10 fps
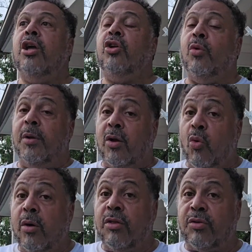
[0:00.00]
you'll be
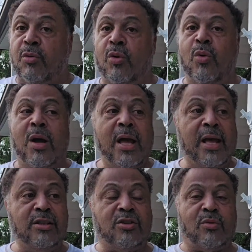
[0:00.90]
going through
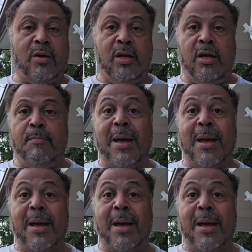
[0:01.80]
history,